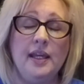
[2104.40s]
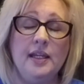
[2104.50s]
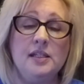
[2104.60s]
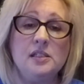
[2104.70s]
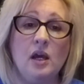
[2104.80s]

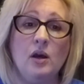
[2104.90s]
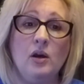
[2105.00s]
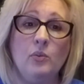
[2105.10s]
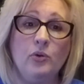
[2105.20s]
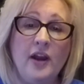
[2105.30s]
It is
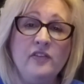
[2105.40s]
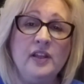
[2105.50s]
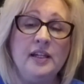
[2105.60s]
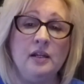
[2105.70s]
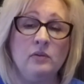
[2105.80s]

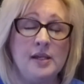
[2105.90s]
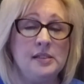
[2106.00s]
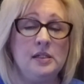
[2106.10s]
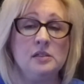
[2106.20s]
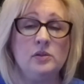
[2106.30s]
prevalent in
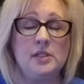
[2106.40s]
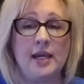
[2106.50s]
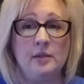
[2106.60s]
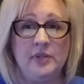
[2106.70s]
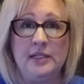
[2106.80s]
residents with
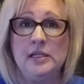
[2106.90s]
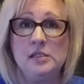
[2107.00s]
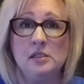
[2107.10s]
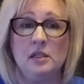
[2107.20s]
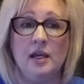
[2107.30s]

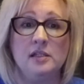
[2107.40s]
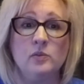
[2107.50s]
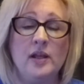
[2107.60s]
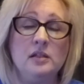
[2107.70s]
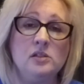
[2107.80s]
diabetes, as
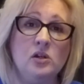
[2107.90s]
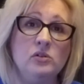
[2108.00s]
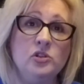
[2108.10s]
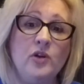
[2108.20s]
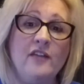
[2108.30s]
well as
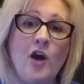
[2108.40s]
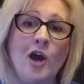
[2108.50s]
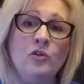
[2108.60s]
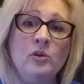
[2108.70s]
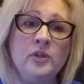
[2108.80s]
those who have
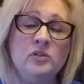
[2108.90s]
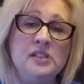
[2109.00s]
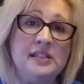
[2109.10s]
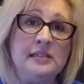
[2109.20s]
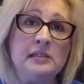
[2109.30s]
autoimmune
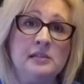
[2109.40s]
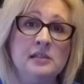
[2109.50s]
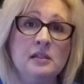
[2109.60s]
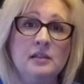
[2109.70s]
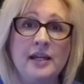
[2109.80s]

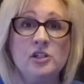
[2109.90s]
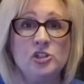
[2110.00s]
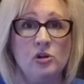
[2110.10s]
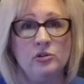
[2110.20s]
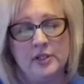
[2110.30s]
diseases like
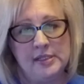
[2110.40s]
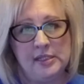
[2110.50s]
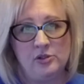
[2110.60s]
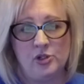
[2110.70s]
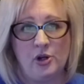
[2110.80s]
Sjogren's
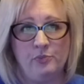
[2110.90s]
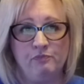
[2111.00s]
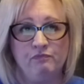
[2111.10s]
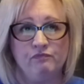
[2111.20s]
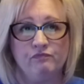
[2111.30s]
syndrome.